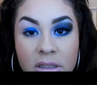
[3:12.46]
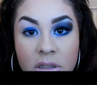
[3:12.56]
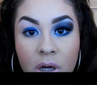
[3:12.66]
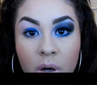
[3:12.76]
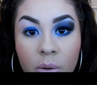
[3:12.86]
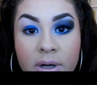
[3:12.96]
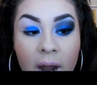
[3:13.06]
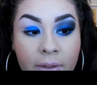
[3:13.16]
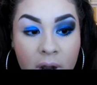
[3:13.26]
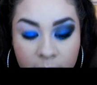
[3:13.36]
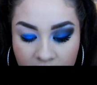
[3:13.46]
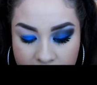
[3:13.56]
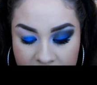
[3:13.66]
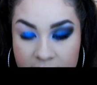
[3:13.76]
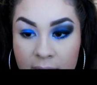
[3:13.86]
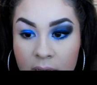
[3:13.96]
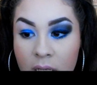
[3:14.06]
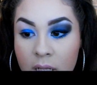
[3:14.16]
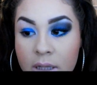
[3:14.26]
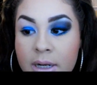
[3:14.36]
so now that I'm going to be
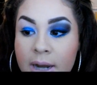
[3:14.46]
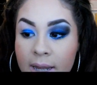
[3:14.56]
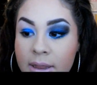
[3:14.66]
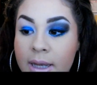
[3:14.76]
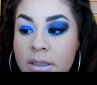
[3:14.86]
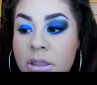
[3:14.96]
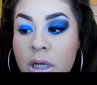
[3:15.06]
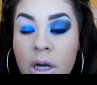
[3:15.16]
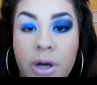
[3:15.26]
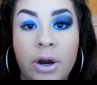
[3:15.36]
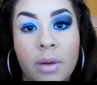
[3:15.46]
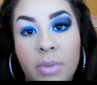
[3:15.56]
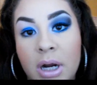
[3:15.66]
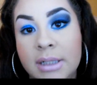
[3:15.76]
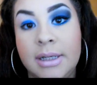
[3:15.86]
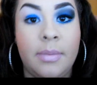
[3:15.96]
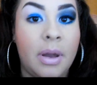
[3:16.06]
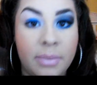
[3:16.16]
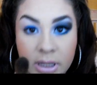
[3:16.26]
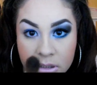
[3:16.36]
taking the Night Lights color, I'm going to take
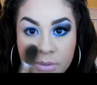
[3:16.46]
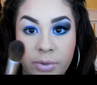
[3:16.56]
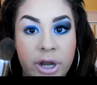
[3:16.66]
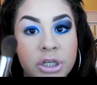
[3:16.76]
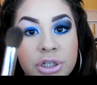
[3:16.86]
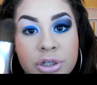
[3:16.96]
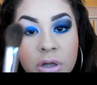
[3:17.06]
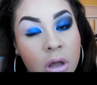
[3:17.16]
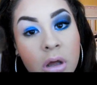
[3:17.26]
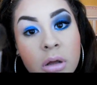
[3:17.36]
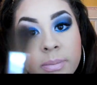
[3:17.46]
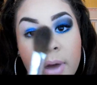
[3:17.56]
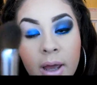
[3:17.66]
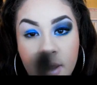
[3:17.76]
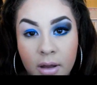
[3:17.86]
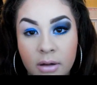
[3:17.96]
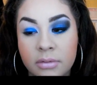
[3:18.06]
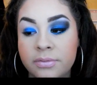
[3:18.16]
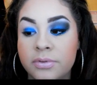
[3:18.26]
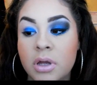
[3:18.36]
my blending brush by
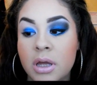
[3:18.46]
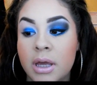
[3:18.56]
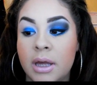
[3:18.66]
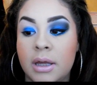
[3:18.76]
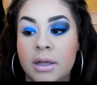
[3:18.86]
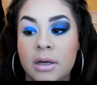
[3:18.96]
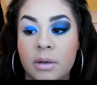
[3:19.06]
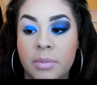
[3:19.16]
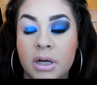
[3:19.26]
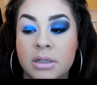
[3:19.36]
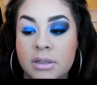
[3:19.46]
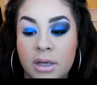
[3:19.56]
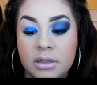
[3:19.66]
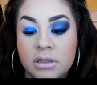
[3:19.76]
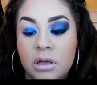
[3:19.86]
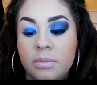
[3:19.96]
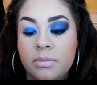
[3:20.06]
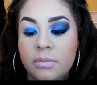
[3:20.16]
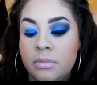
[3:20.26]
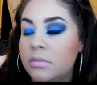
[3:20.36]
e.l.f. and I'm going to take some
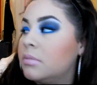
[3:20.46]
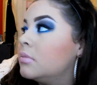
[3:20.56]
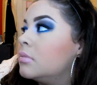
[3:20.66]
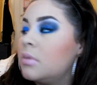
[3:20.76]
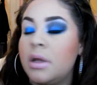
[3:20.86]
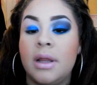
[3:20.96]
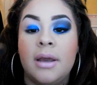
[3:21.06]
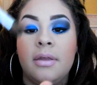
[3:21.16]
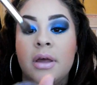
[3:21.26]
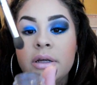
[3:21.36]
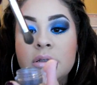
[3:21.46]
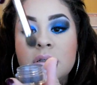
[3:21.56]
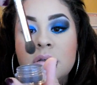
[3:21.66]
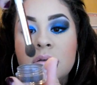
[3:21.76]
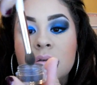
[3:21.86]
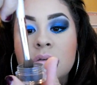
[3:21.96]
like this.